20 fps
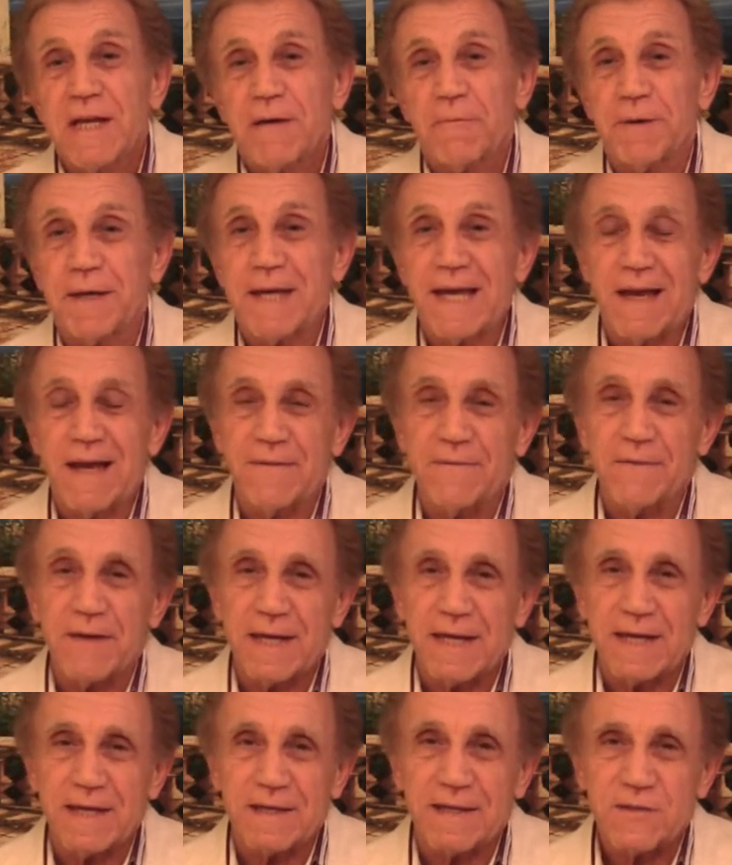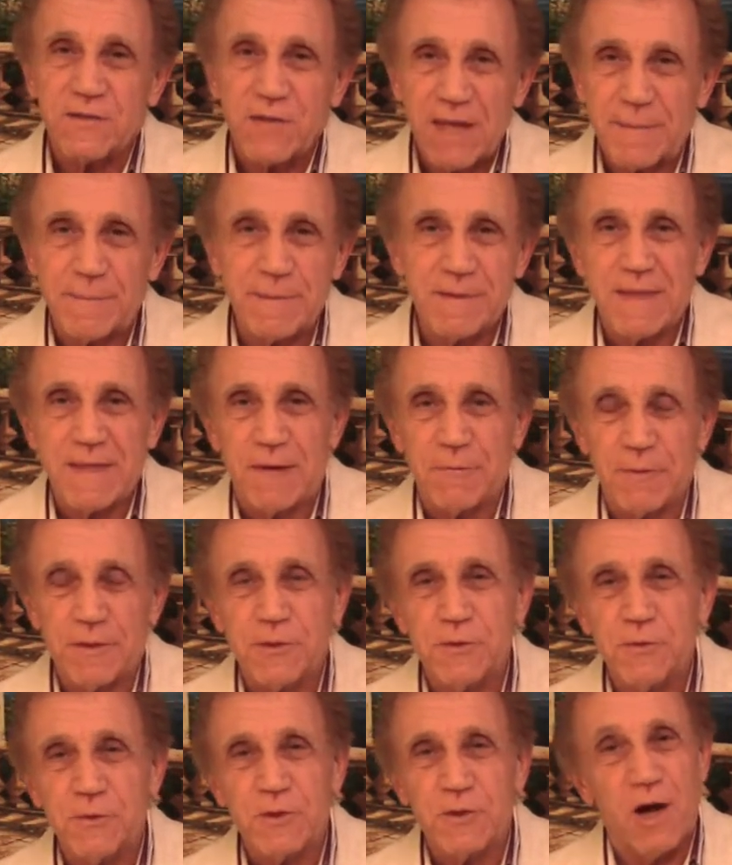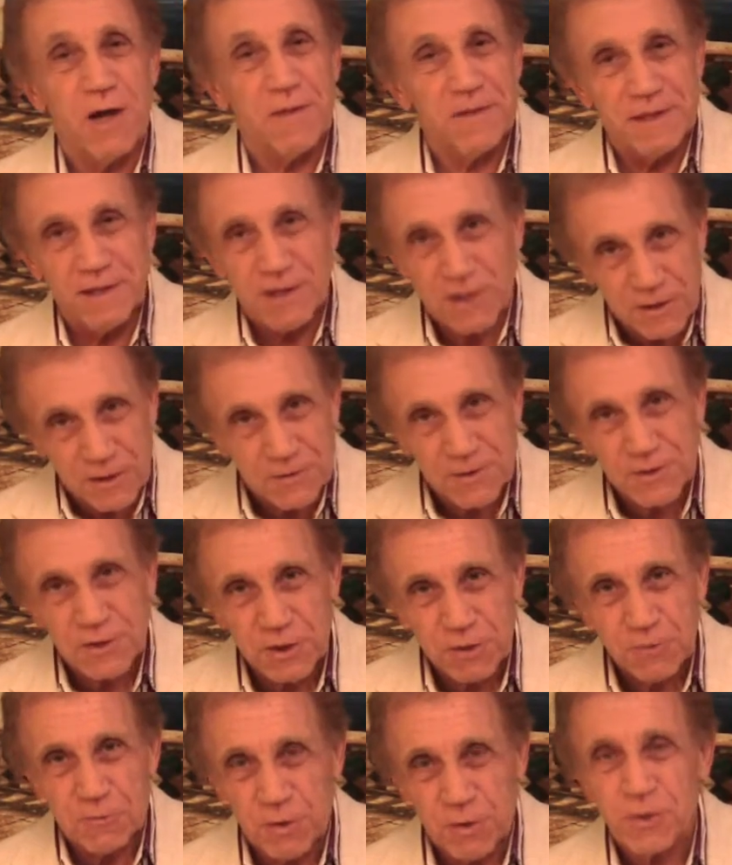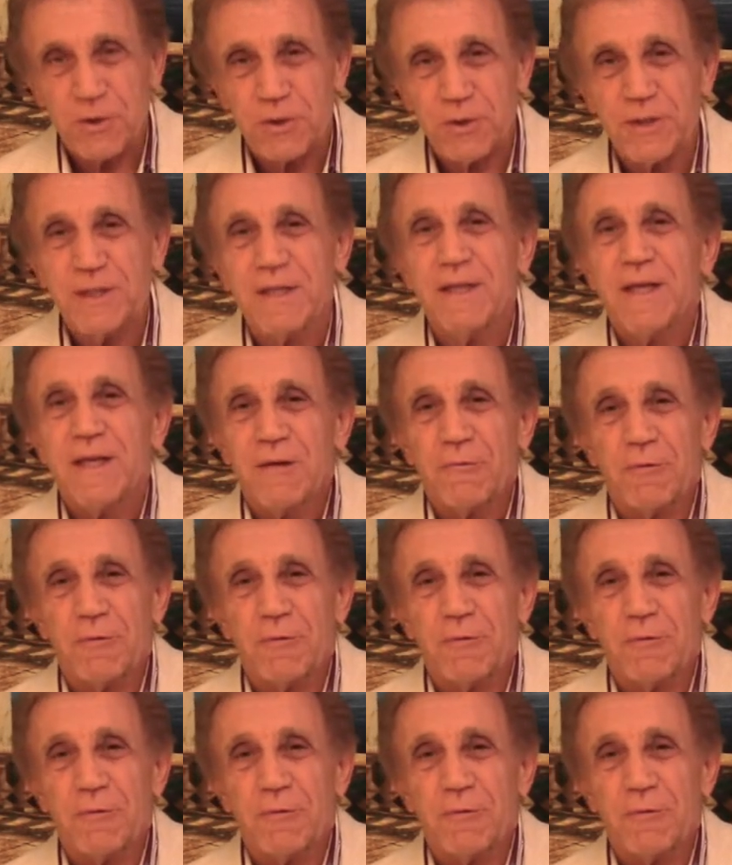We have a segment that we do called The Encouraging Word.